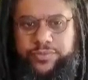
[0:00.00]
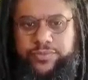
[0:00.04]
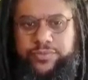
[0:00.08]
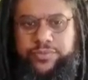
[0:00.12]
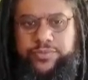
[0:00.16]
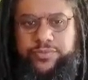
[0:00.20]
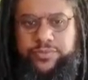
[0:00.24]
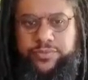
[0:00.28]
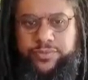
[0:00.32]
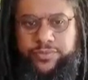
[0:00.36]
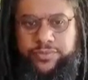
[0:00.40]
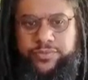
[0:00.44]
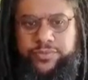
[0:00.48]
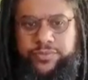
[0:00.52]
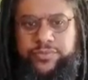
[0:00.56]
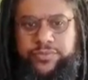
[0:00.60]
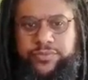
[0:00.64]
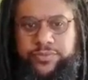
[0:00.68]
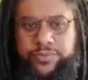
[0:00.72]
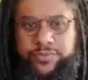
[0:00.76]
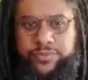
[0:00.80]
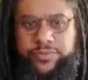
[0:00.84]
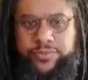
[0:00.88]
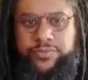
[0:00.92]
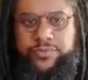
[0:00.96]

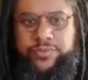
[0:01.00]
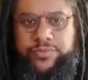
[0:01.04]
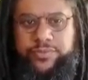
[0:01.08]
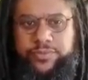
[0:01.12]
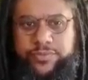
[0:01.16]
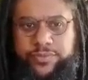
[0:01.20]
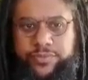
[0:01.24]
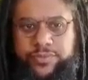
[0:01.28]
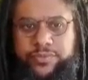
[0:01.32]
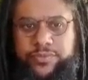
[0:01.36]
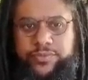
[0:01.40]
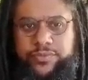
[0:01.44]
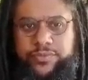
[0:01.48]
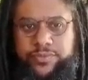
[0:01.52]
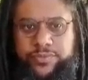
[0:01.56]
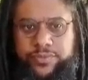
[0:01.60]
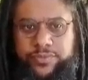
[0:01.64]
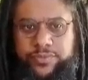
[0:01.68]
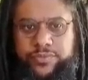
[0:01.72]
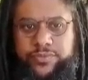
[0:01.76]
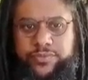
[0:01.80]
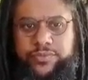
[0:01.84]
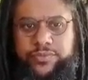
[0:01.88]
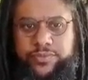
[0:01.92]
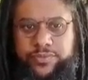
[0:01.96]

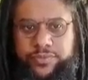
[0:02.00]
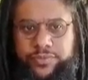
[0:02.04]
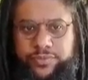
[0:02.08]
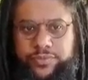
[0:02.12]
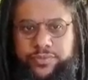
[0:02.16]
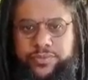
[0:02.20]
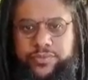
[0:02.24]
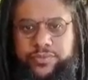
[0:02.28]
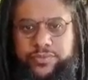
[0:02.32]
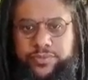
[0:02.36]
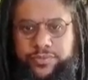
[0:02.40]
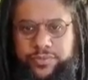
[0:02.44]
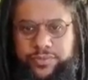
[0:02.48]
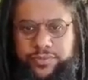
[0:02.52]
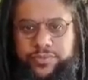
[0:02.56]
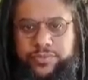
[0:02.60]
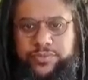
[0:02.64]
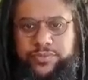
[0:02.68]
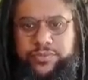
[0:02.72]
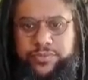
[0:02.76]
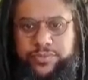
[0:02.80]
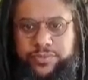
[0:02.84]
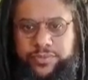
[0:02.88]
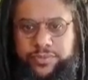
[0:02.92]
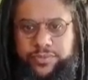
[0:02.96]

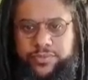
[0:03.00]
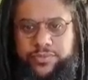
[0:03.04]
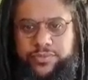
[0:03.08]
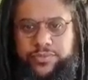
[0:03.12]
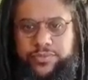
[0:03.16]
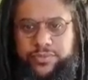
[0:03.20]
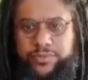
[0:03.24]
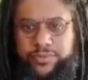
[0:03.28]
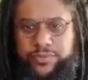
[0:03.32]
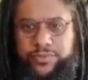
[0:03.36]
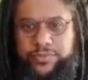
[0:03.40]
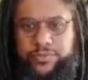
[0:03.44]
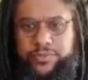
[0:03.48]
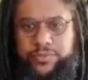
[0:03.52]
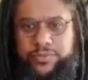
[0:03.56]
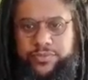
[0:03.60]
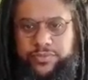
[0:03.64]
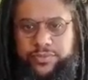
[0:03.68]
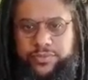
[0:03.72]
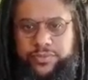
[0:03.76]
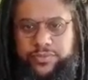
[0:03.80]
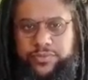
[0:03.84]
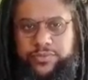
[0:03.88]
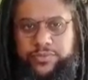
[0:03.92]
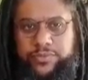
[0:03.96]

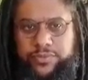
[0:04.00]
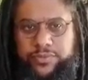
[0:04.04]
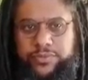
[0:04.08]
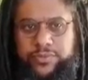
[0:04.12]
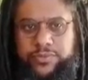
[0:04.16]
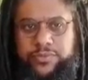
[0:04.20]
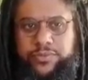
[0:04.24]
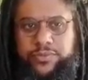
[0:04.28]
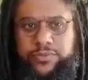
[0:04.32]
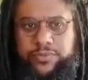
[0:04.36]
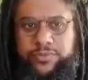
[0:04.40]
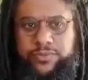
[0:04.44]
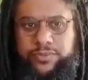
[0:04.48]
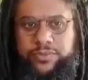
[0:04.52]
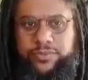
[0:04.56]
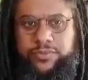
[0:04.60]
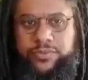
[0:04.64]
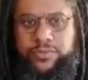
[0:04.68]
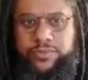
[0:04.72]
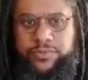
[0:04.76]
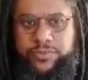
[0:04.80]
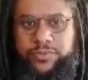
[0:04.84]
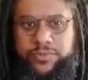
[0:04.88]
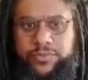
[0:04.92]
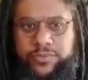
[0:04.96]

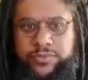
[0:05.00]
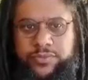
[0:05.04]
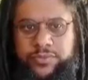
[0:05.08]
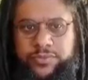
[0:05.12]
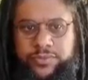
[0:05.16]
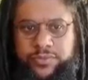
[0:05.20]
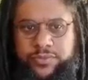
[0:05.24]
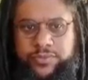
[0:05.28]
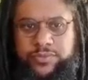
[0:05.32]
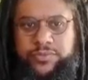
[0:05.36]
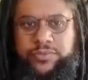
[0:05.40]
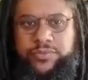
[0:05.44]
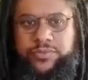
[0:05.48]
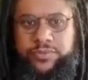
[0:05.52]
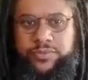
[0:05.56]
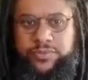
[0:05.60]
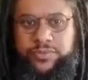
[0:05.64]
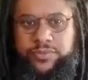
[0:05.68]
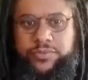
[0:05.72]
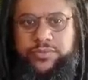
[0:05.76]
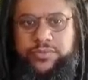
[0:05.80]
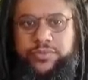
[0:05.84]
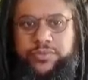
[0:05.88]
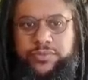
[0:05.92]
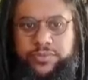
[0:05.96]

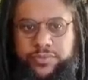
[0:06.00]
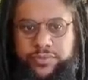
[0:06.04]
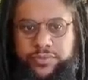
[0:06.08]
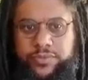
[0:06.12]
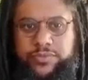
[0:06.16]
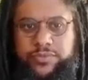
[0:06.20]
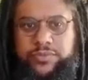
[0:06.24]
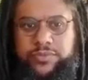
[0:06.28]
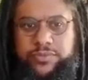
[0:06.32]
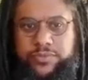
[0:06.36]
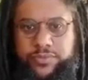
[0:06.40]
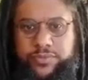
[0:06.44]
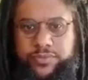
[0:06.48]
No words are spoken by the person on screen.